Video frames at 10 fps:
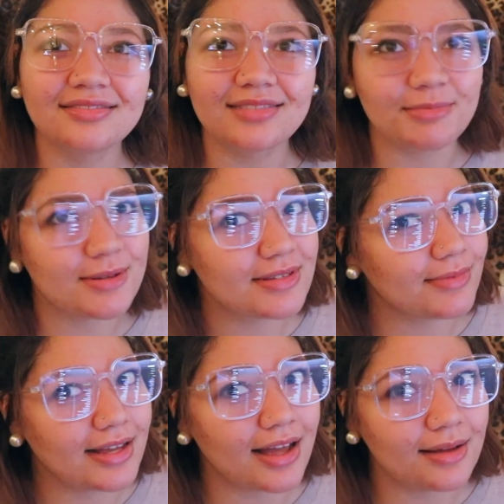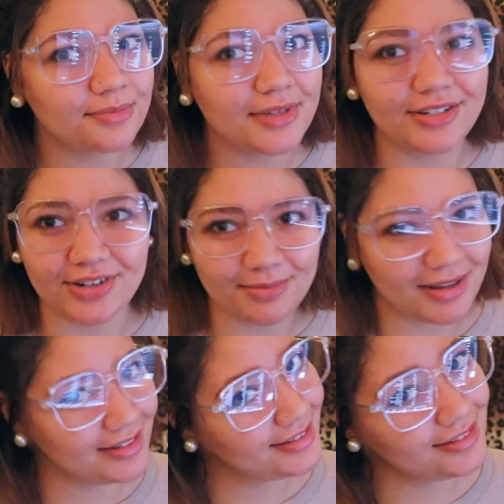I'm supposed to wake up and drink
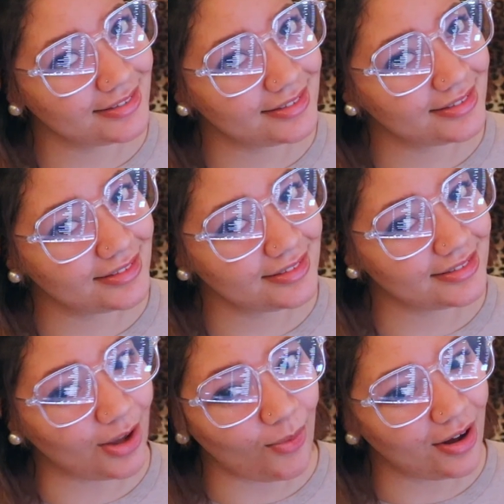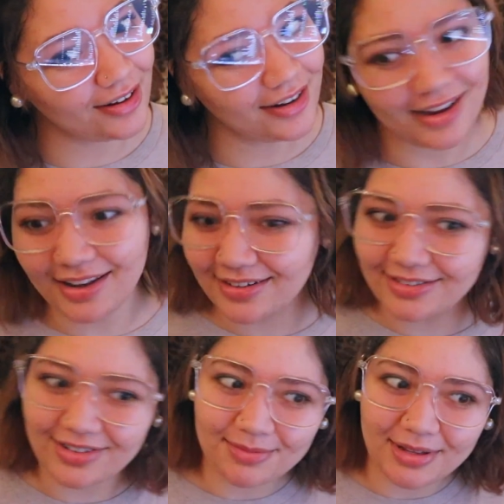my salt water
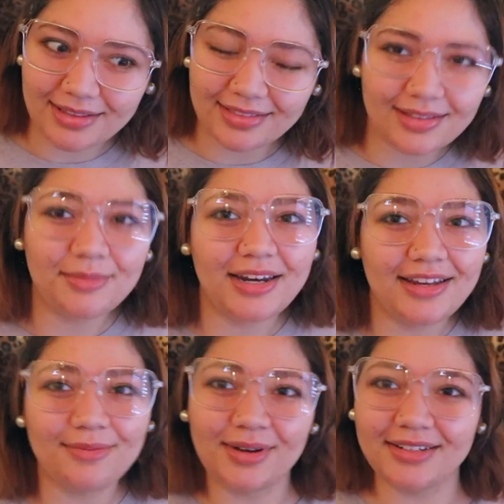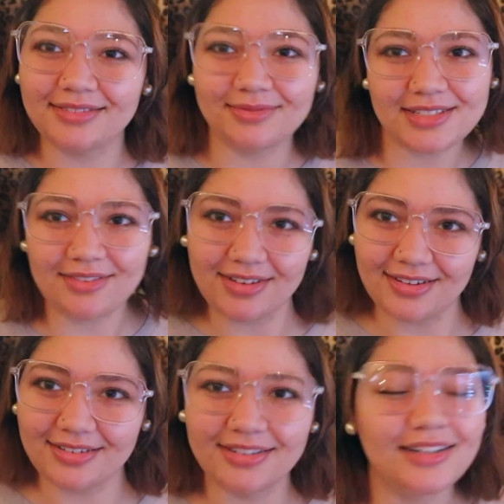and drink my lemonade. What's going
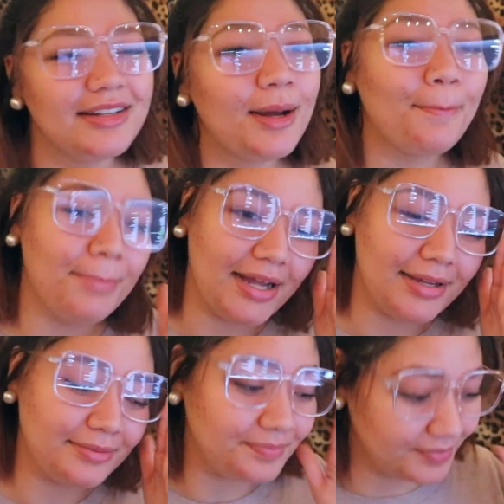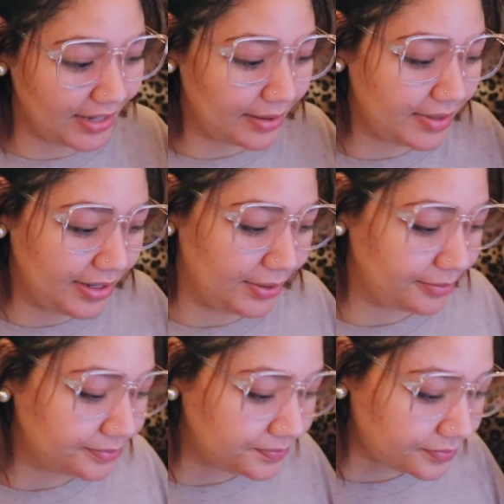on? But yeah,
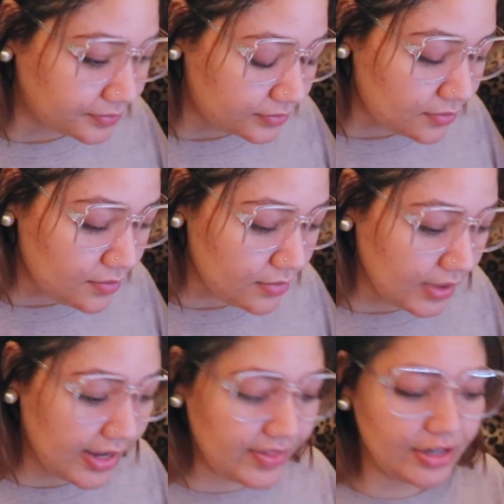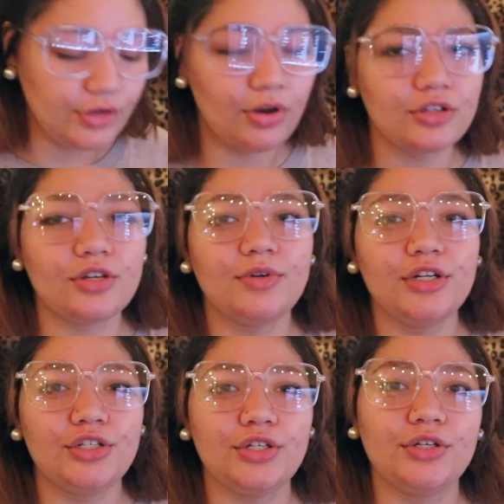anywho. And then you also want
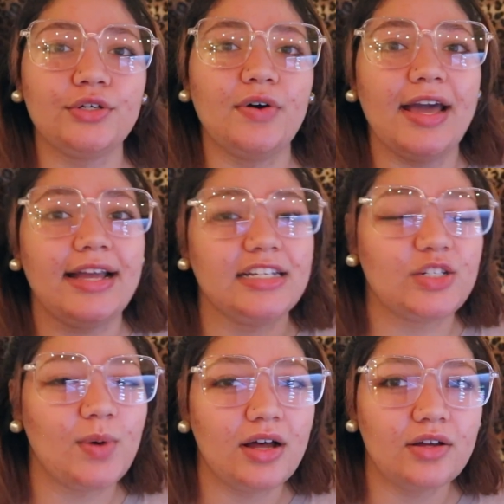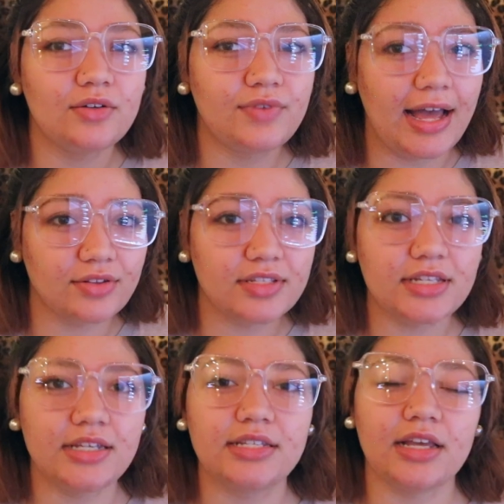to do 8 to 12
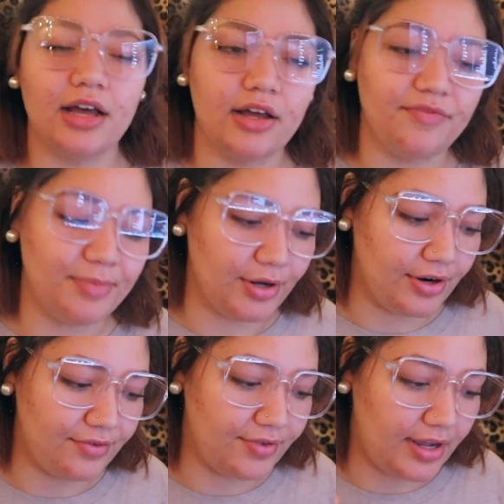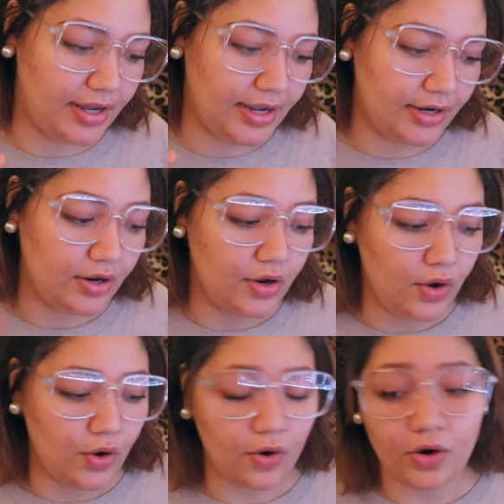ounces of purified
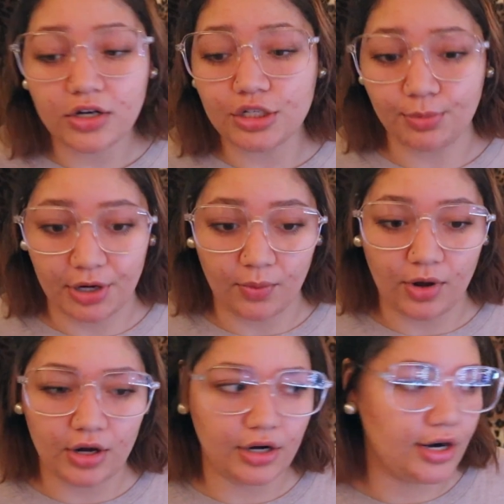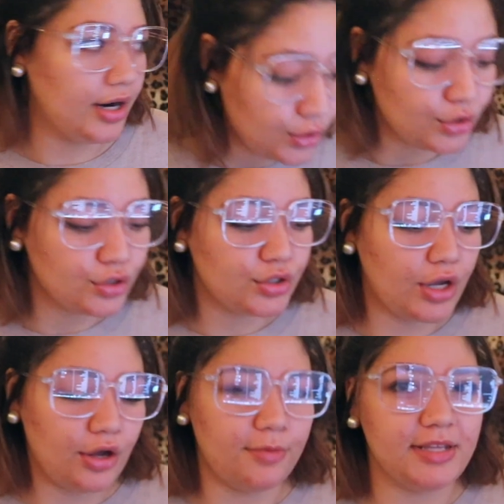or spring water.
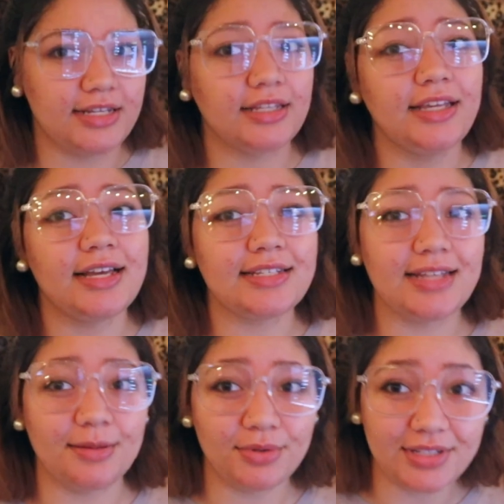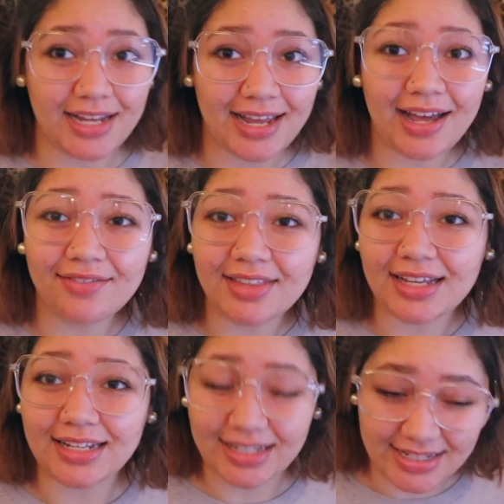So basically a sample day of the
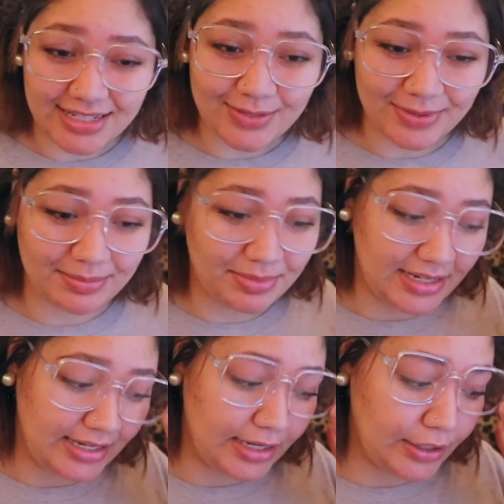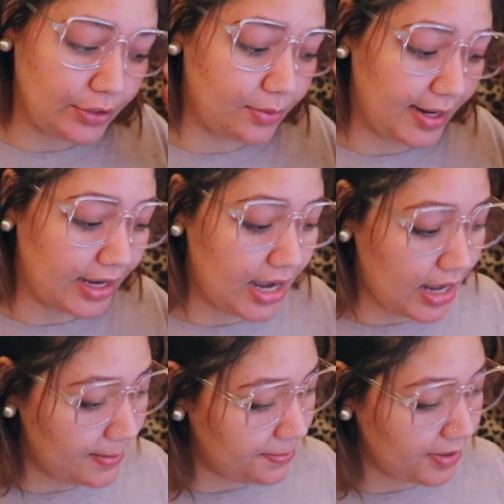cleanse would be you'd wake
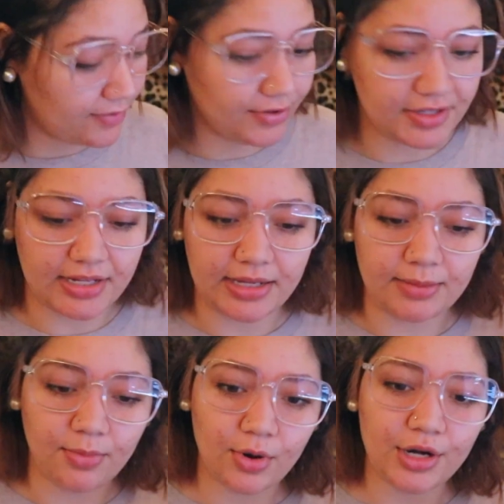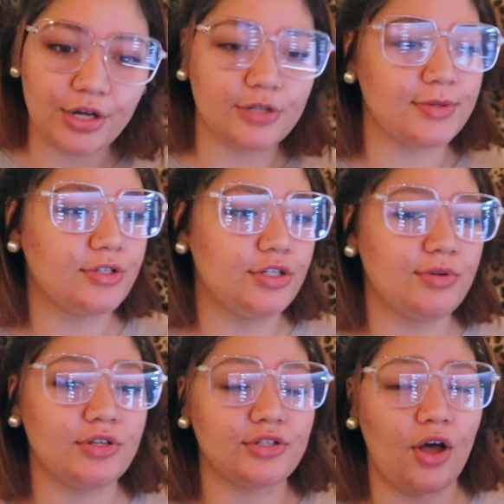up first thing in the morning. You're supposed to do
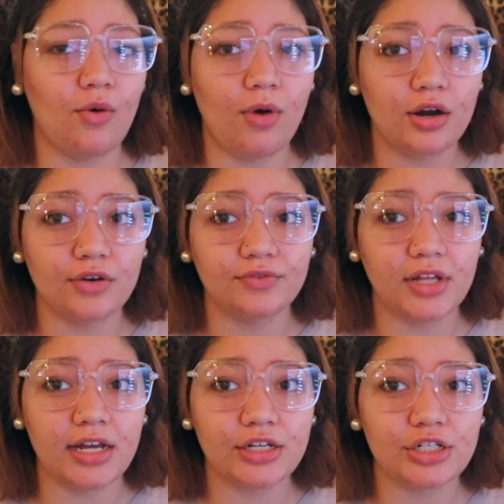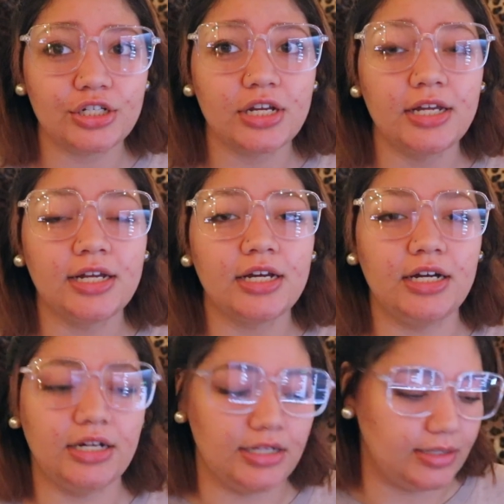a salt water flush.
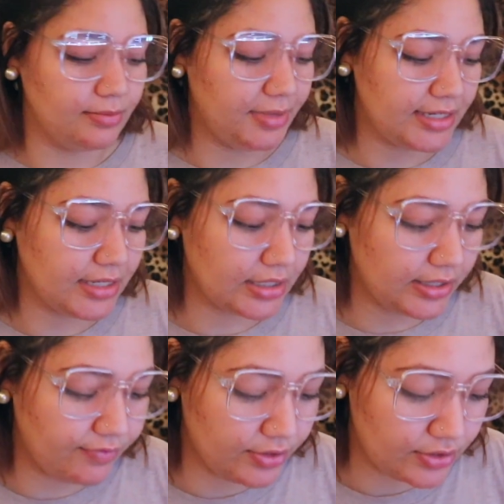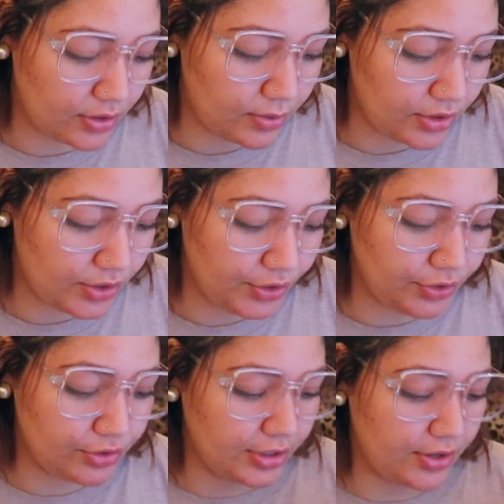Basically for the salt water,
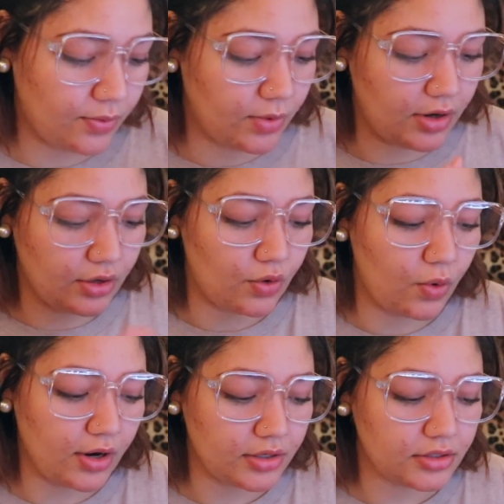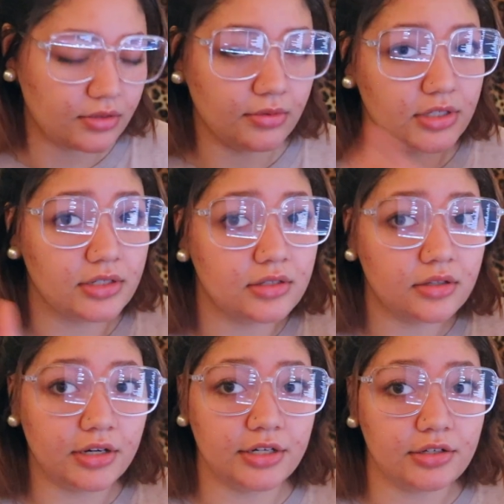you drink 1 quart, which is
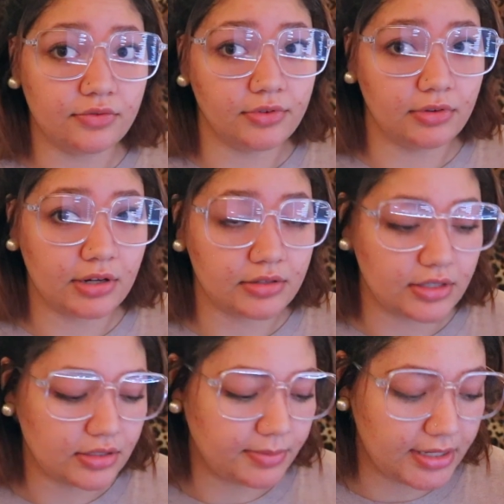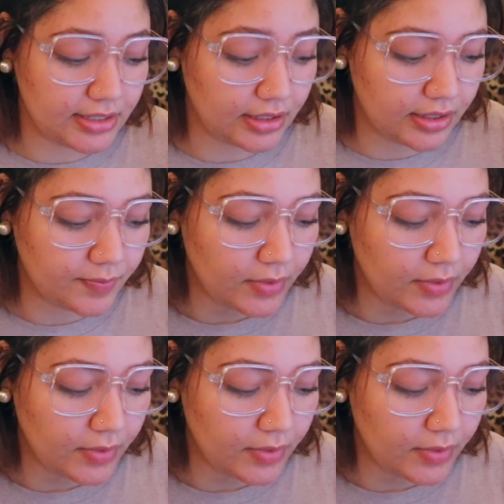32 fluid ounces basically,